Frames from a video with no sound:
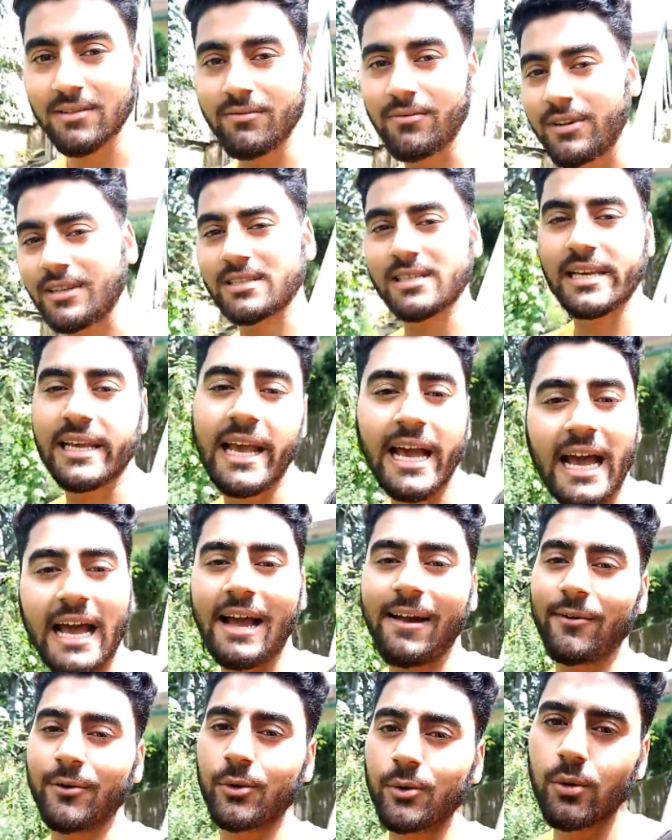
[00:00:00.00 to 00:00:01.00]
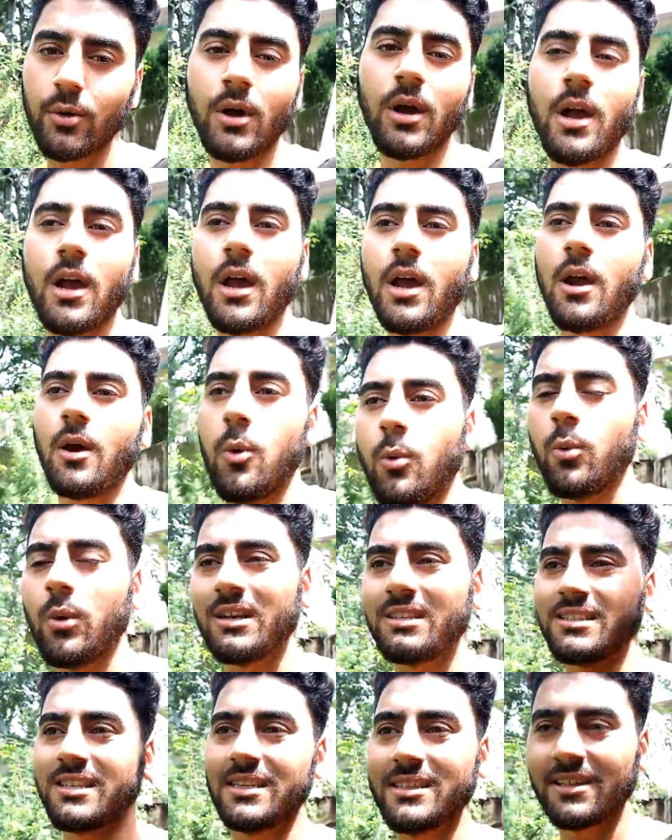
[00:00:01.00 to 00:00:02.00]
Firstly, I have to
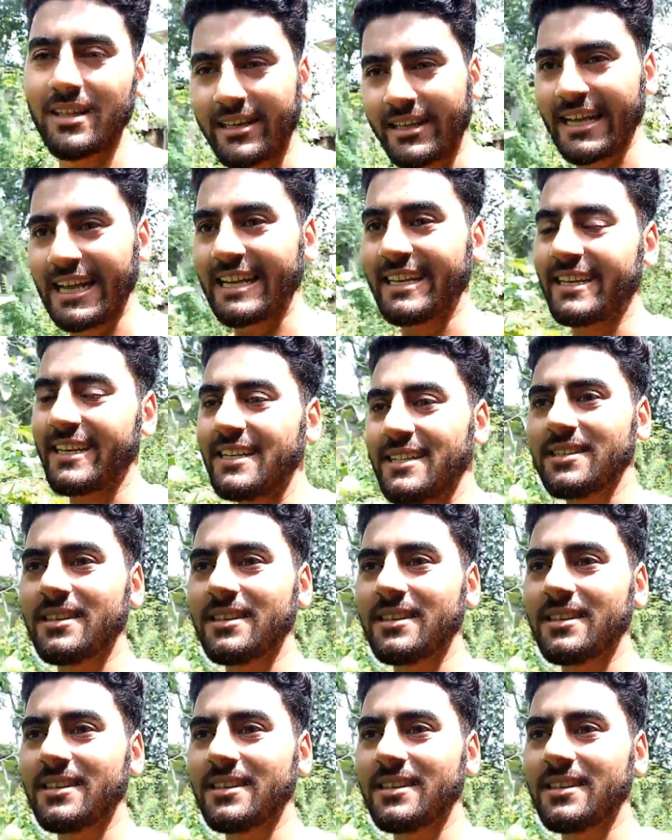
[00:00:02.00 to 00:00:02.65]
visit the dentist.